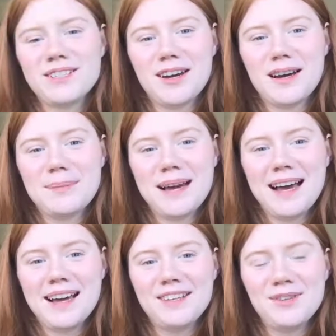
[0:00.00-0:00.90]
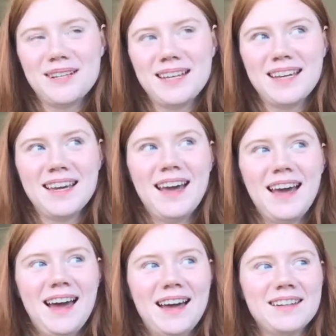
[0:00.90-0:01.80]
time at uni,
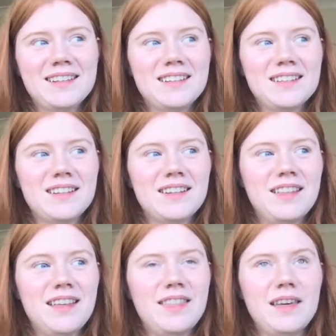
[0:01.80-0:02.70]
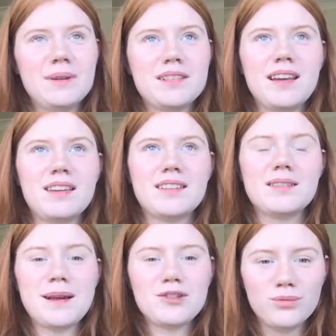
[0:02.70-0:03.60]
and there was like a
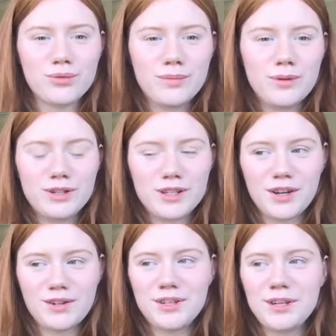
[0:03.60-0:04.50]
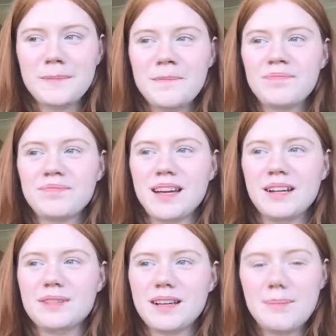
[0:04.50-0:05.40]
special room you had to go to, and
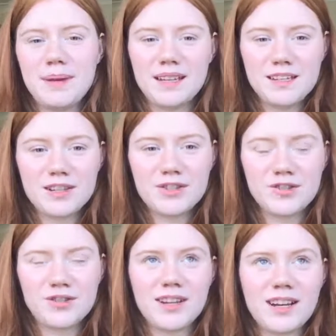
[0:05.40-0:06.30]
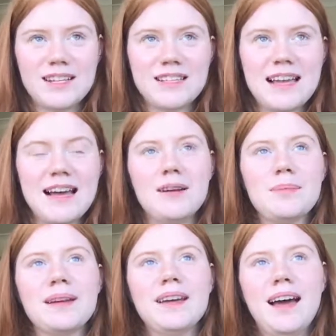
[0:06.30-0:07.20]
it was like a big industrial kind of
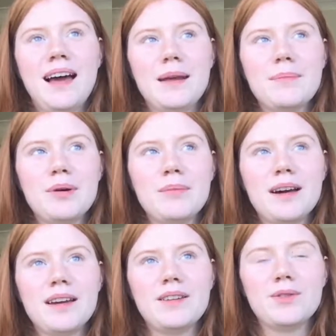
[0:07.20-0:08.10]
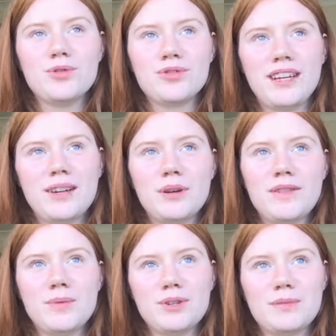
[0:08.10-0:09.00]
setup. And I put my laundry in one of
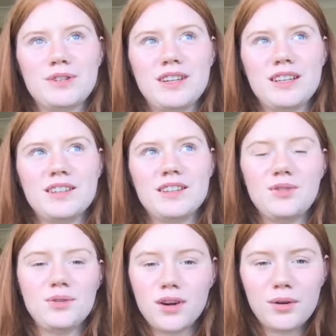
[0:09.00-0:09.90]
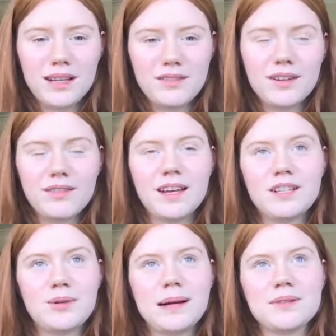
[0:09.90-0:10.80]
the washing machines, and you could go leave it for like
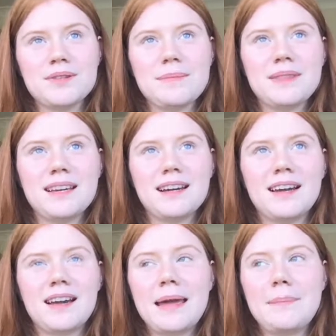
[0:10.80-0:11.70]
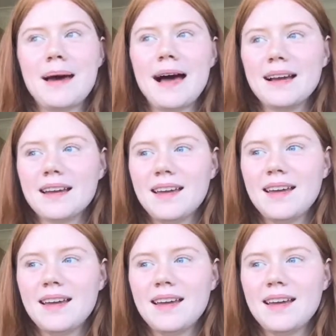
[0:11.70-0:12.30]
2 hours or something. And I came back